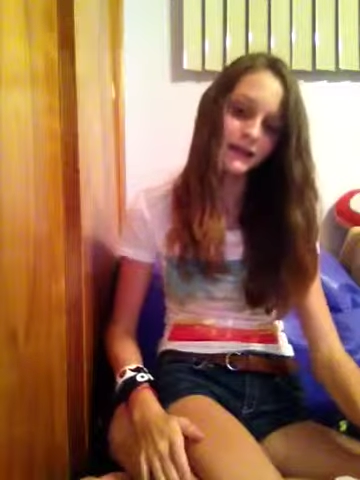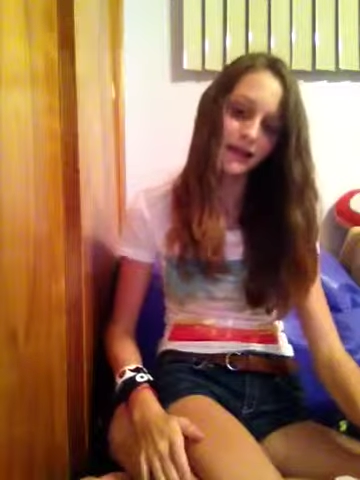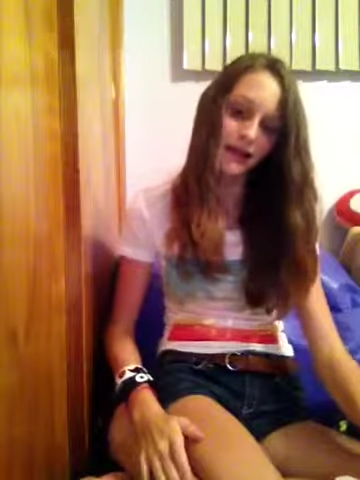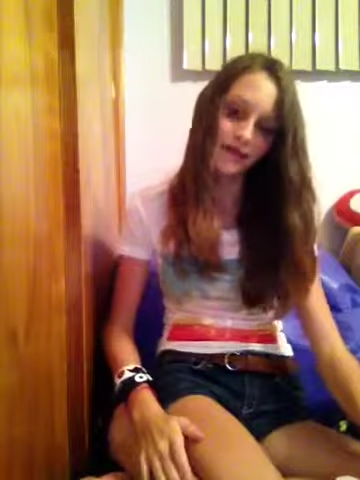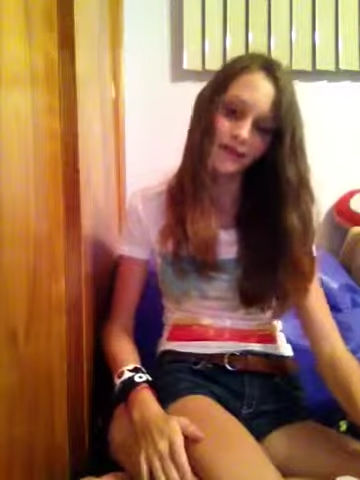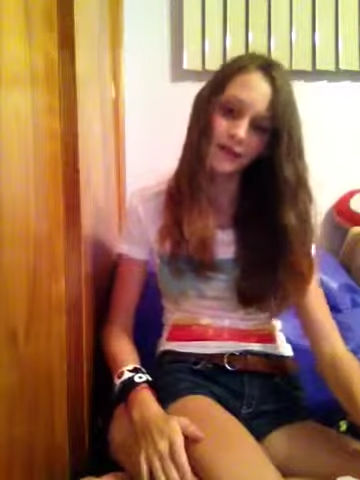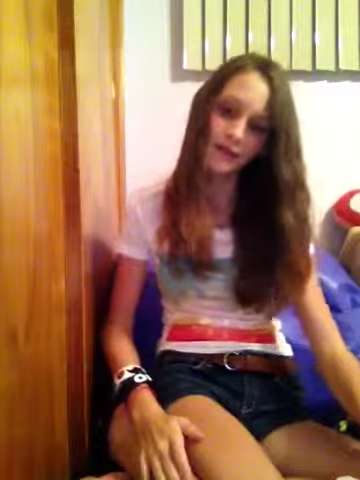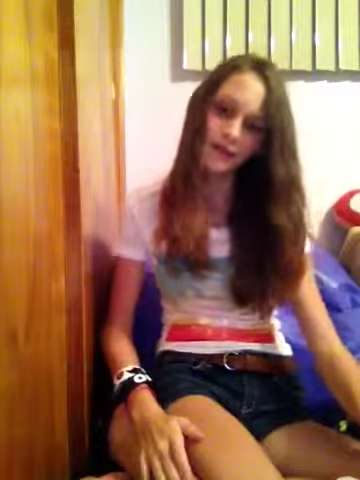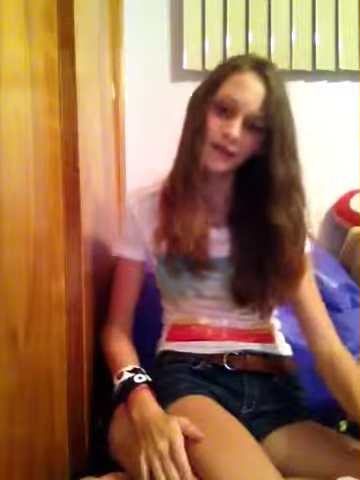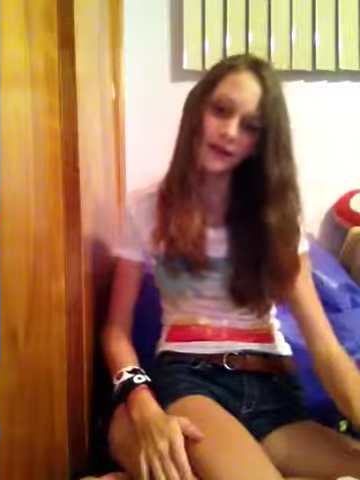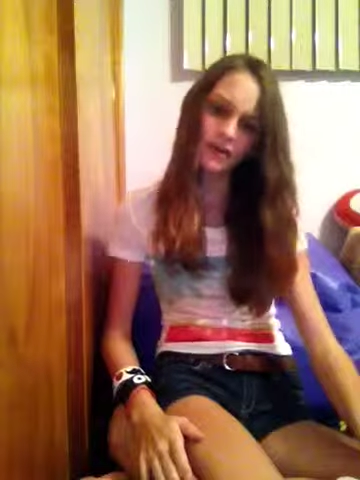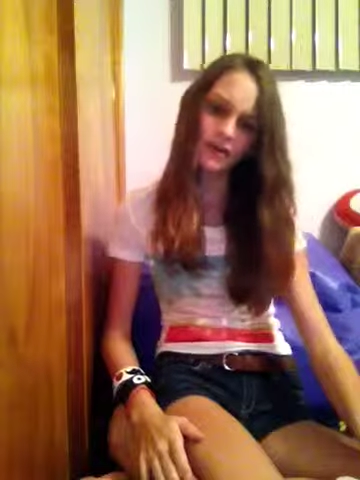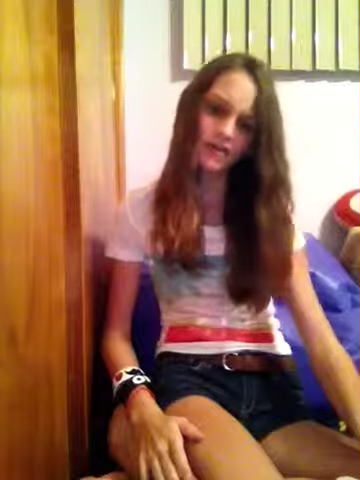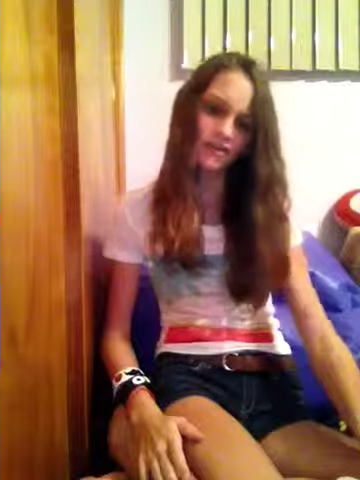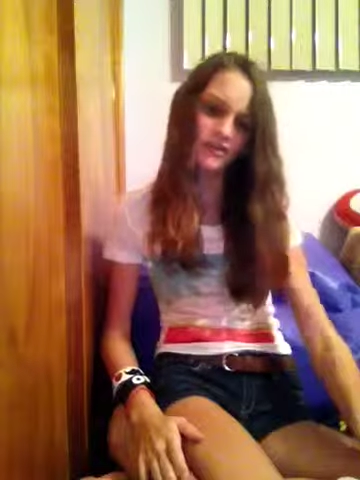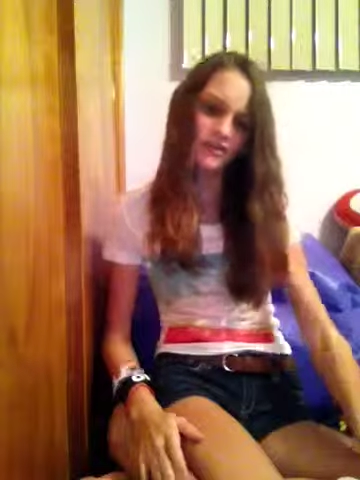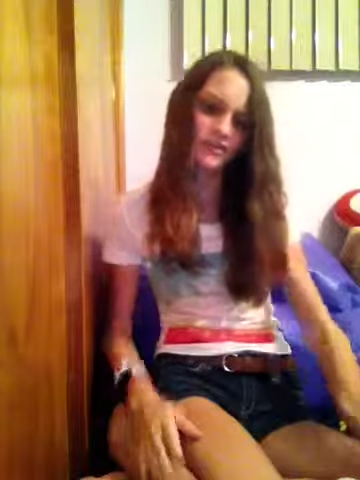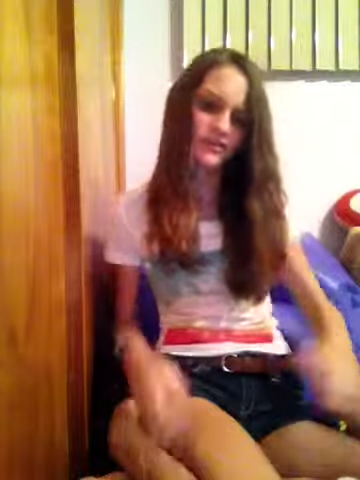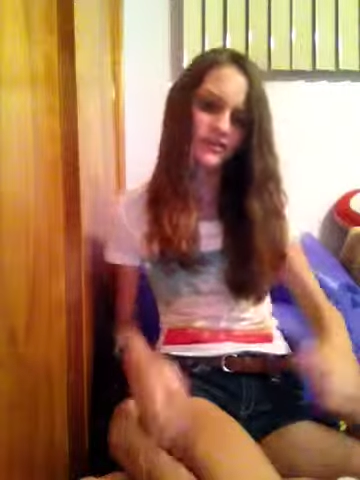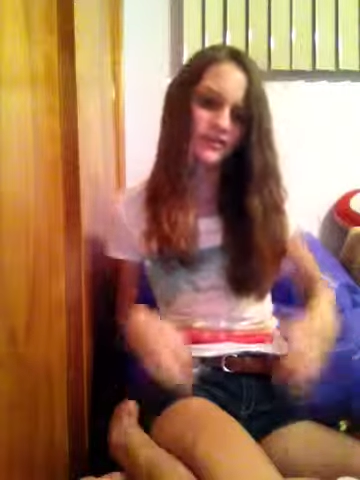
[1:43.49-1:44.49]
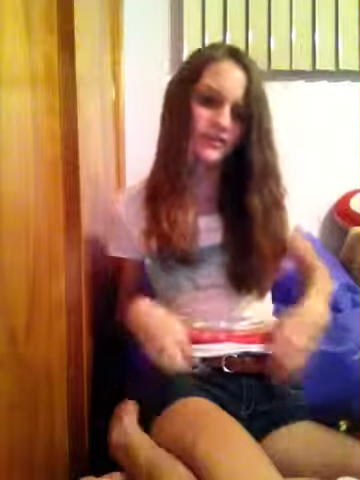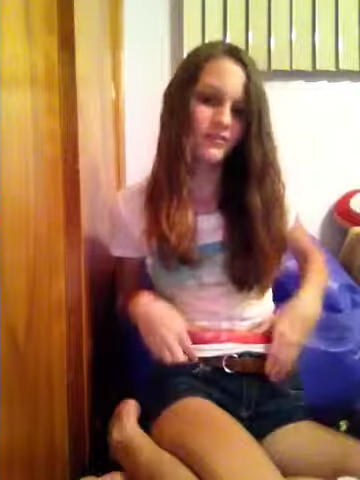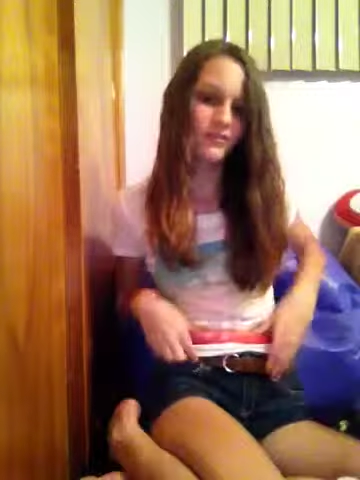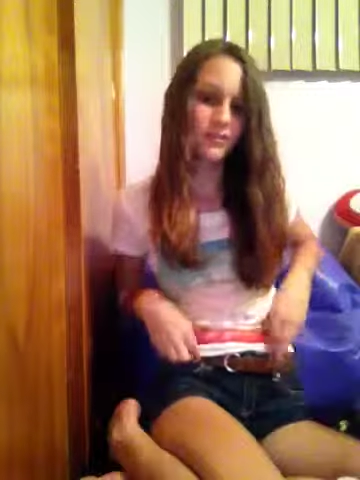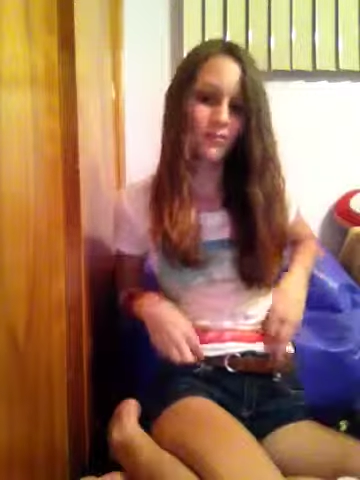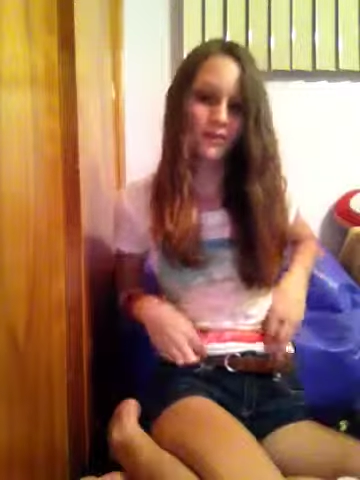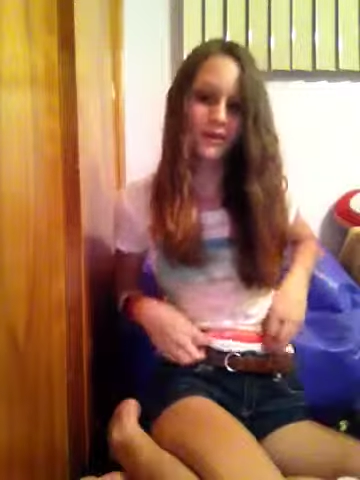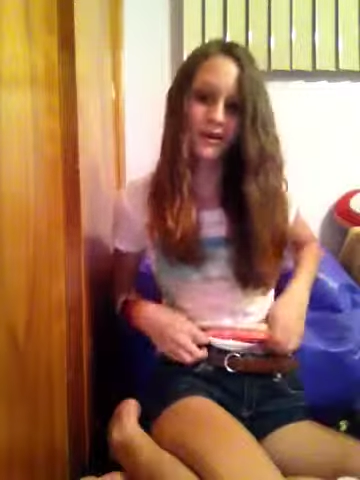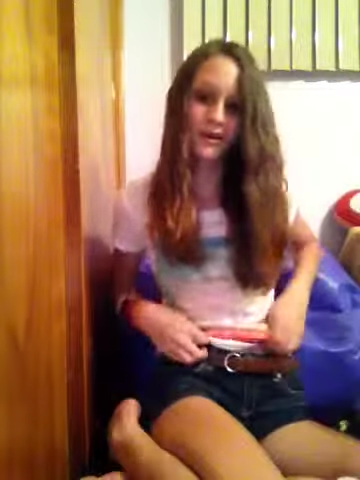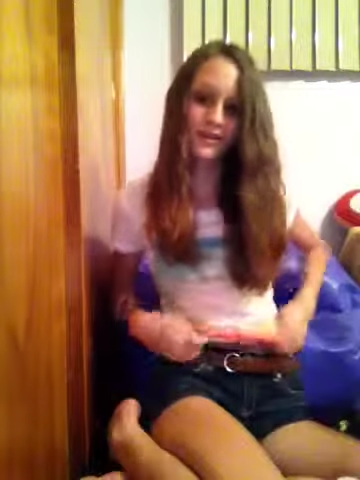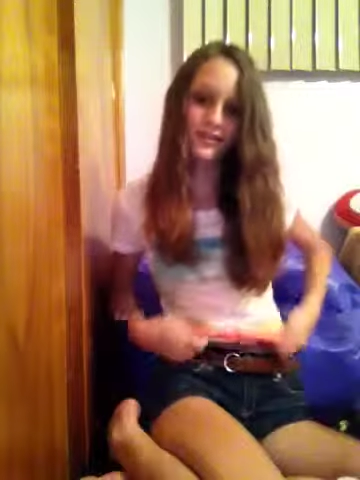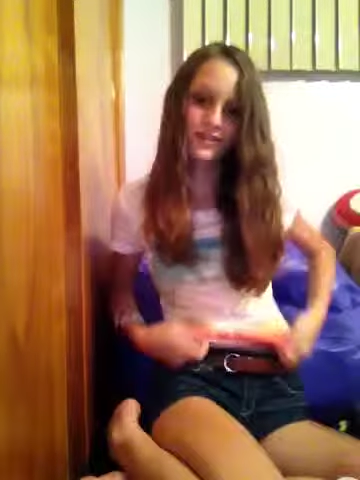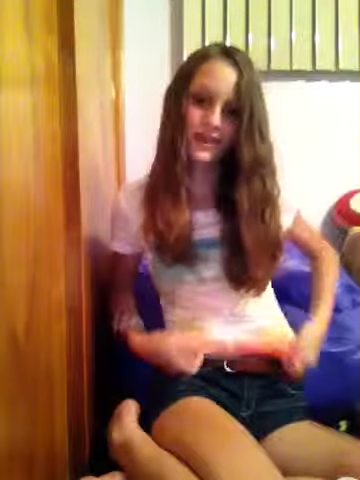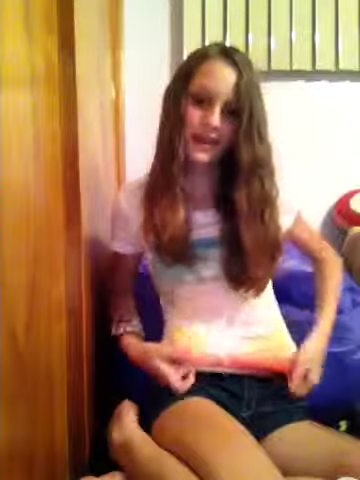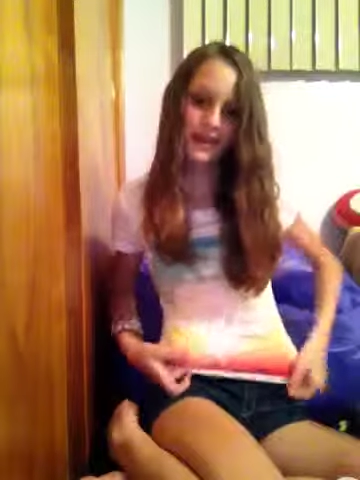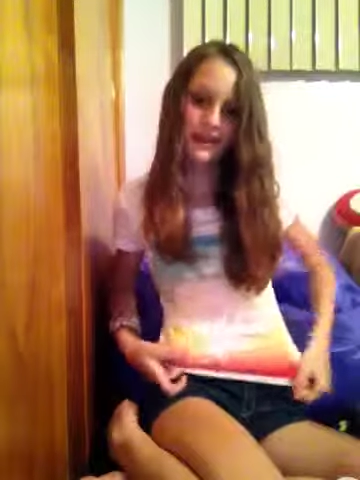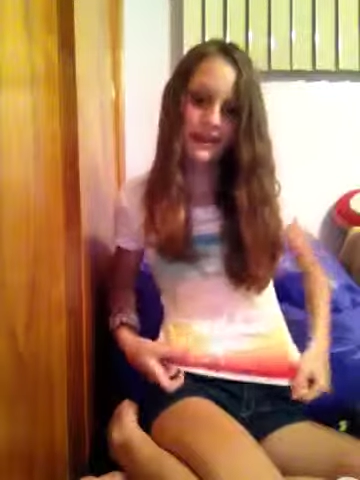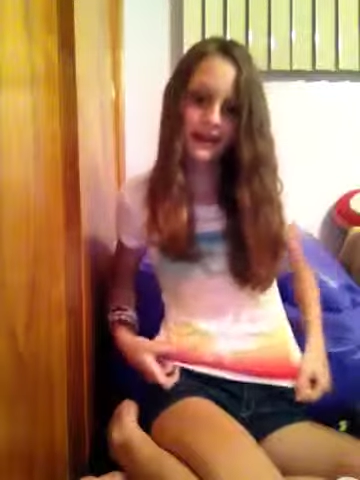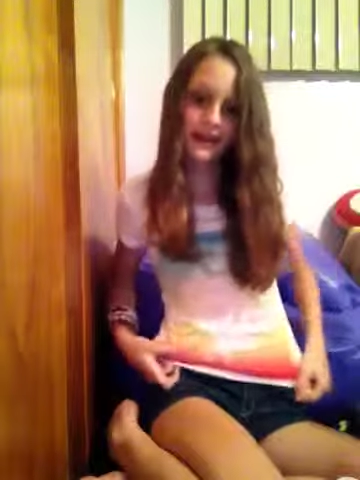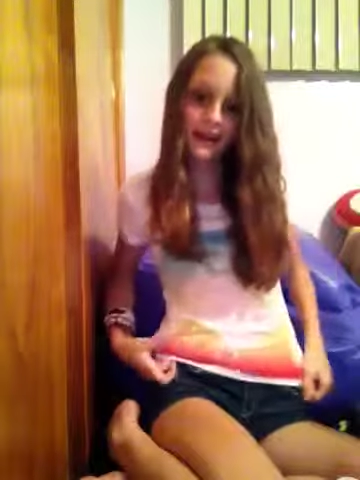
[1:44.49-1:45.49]
have any questions, or want to
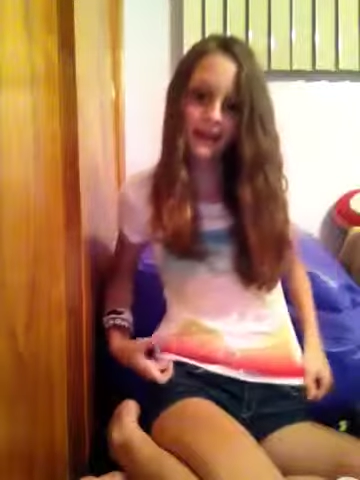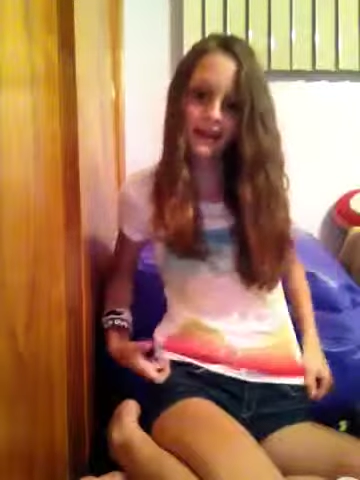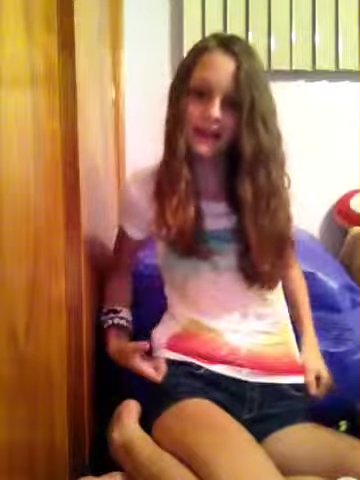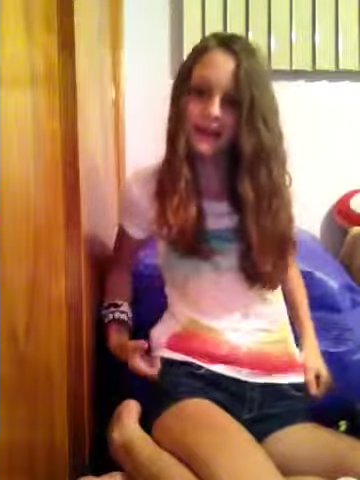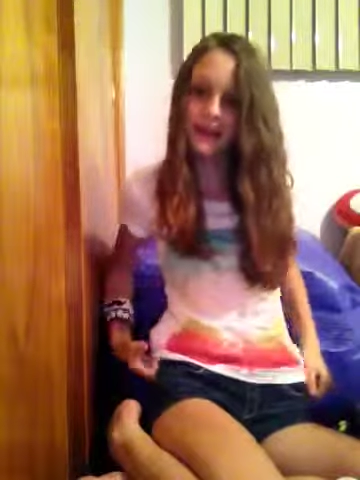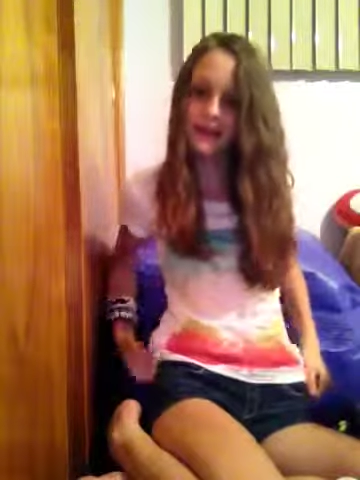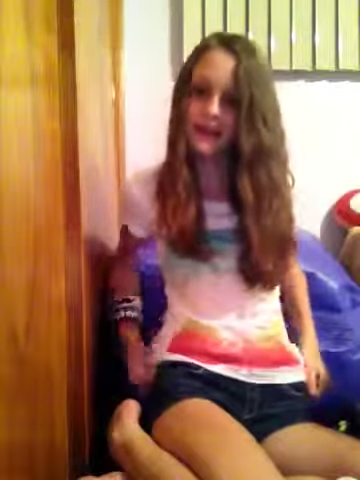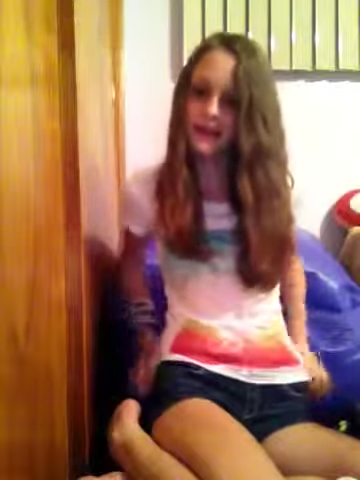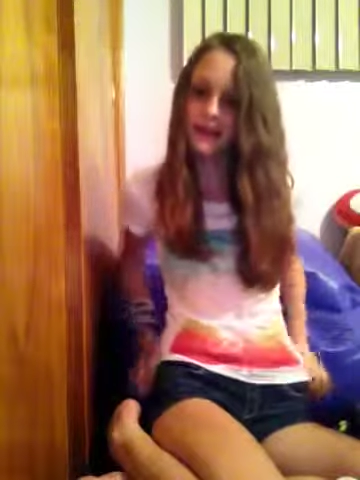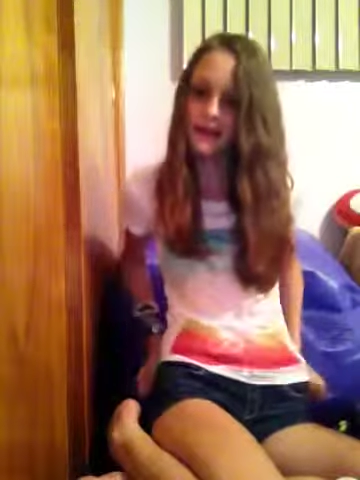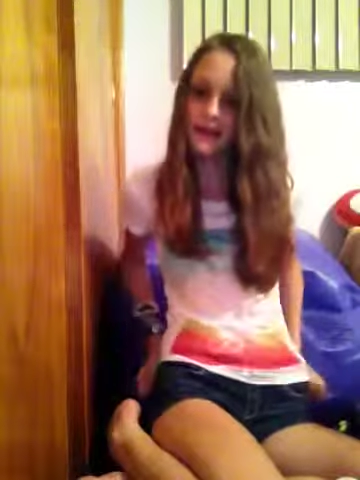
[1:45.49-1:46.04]
trade anything,